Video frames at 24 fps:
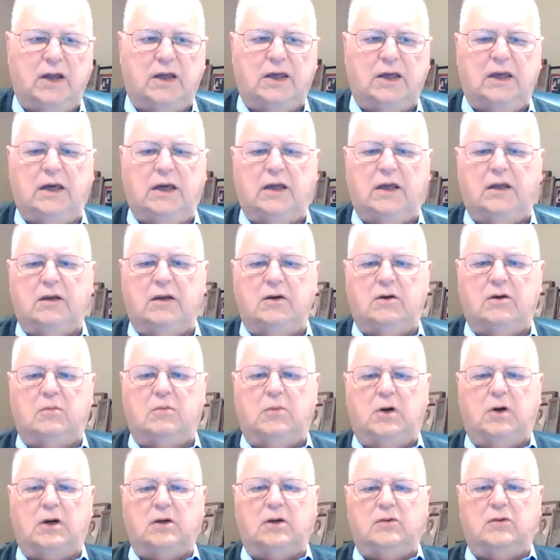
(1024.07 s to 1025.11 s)
king of the hill
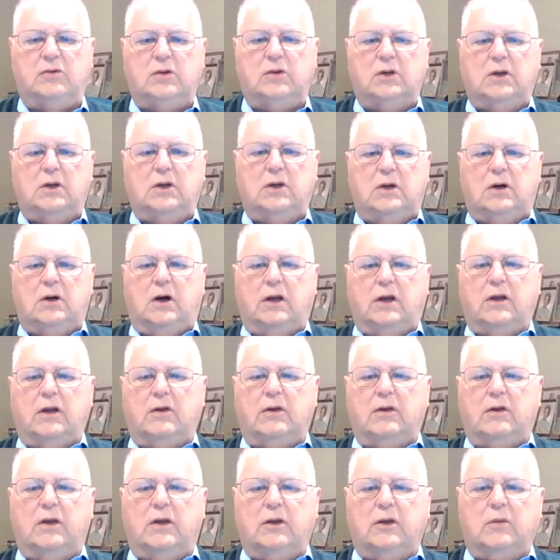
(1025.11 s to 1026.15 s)
mugs.
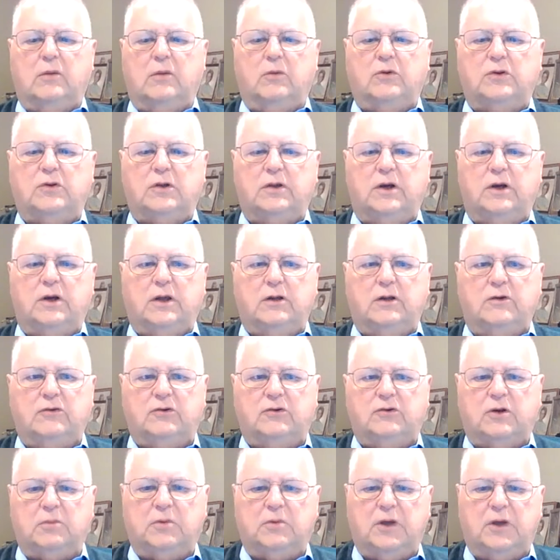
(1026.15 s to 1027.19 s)
Now, there was another
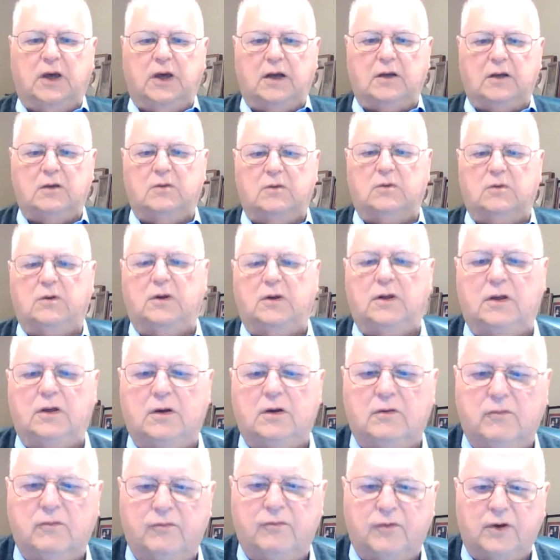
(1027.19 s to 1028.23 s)
subcategory
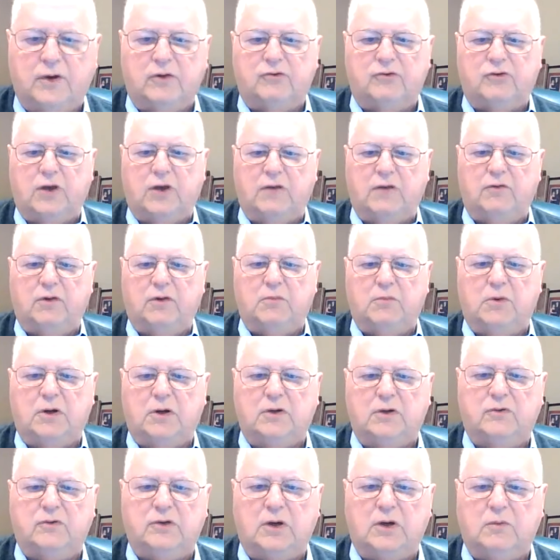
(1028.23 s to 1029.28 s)
of uh, shaving
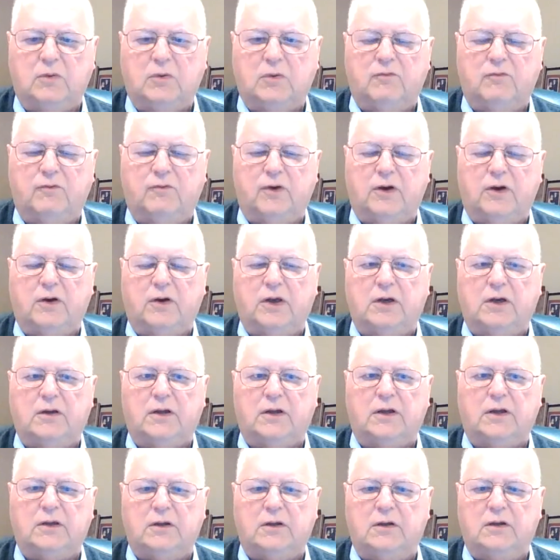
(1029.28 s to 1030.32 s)
mugs that were very
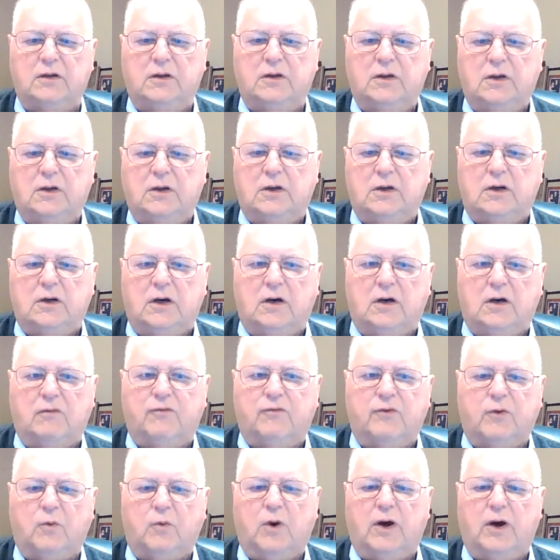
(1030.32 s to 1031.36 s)
collected Uh,
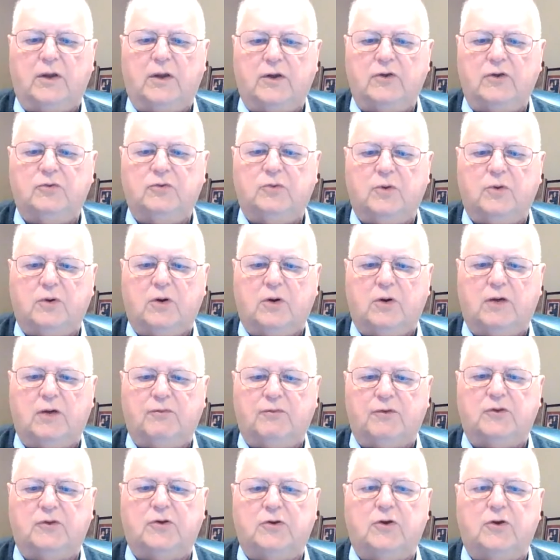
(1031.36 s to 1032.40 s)
for a while, and those were uh,
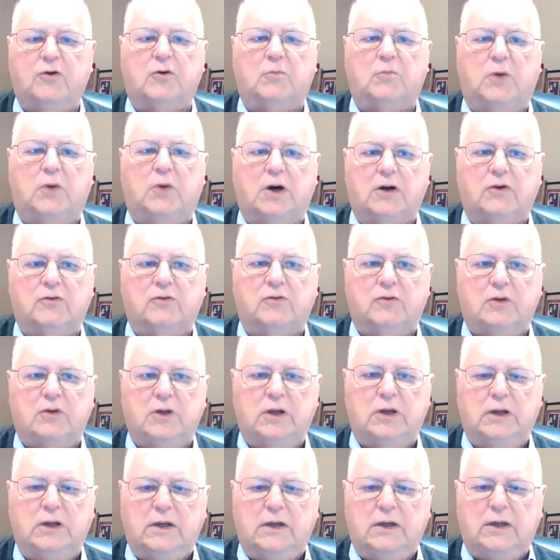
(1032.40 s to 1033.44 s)
fraternal mugs.
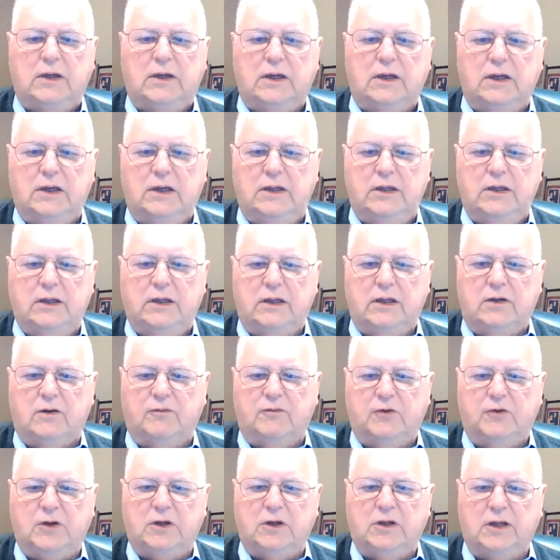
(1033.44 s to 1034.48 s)
You know, if
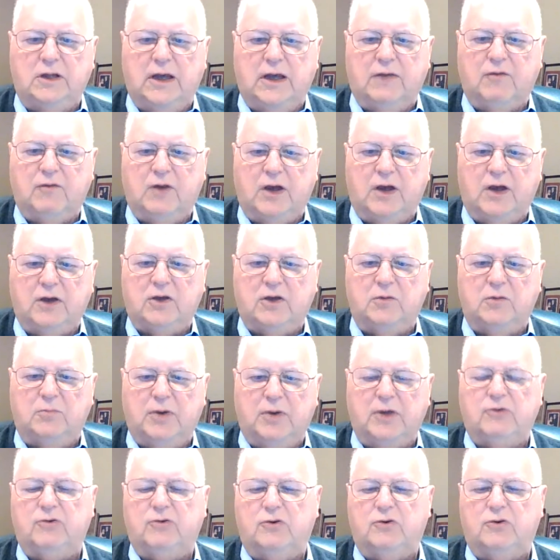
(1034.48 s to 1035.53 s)
you didn't have an
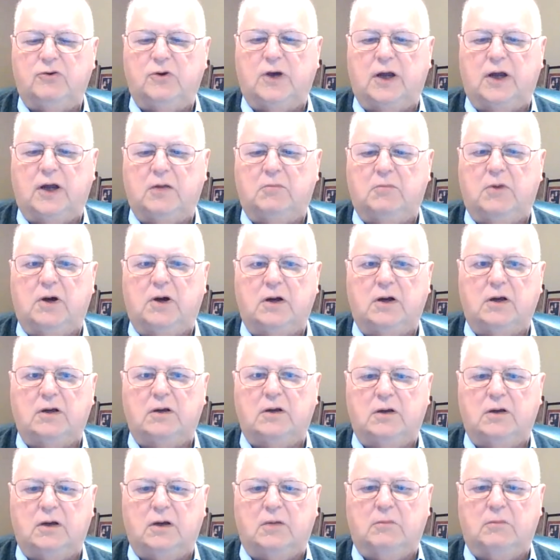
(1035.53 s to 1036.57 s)
occupation, you got a mug
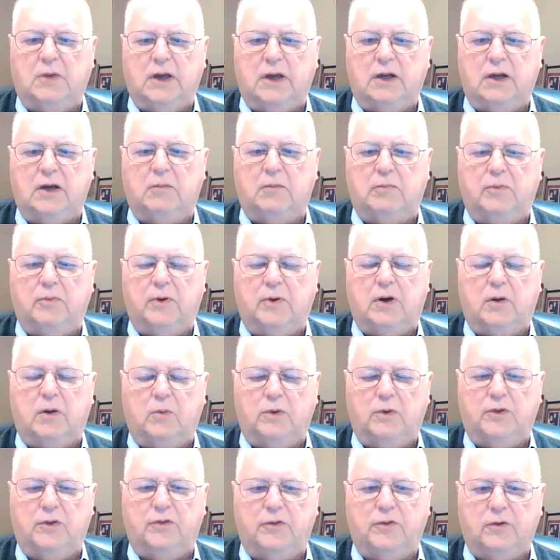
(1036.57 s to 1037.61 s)
uh, made up uh,
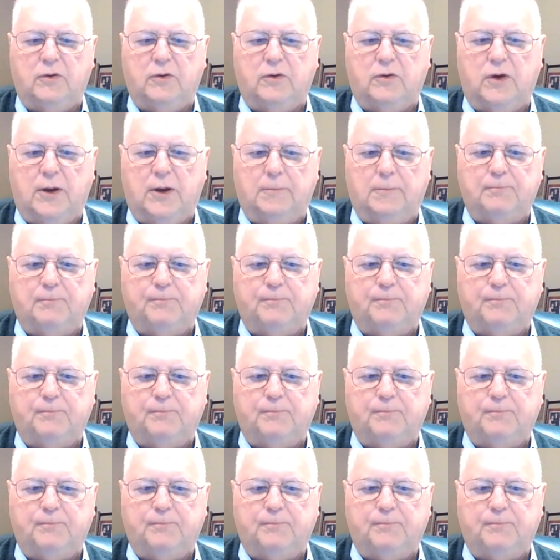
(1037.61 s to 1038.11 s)
with your uh,